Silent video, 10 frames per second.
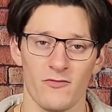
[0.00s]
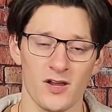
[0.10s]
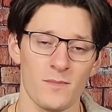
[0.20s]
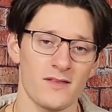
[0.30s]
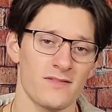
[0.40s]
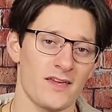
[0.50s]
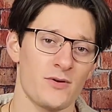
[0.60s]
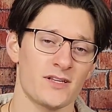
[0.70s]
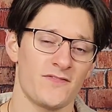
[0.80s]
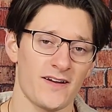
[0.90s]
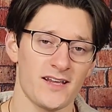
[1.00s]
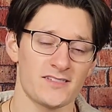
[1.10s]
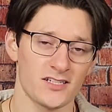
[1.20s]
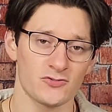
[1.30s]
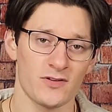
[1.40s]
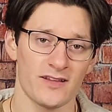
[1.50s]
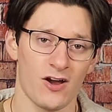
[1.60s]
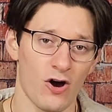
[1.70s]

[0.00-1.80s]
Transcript: recommend that you guys find a sunscreen that